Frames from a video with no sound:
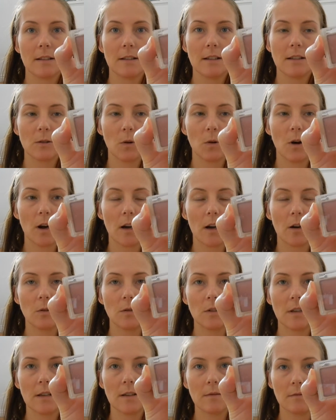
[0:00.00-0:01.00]
This is quite
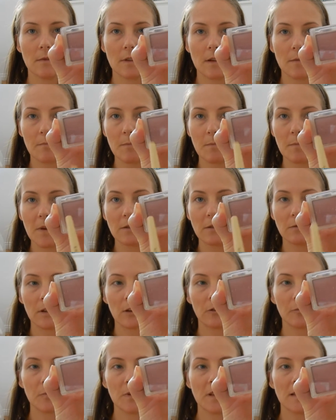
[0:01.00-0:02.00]
old, the bits
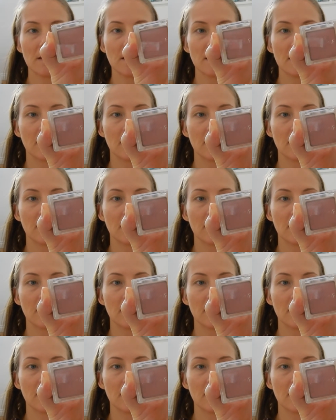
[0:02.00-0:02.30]
went off, but this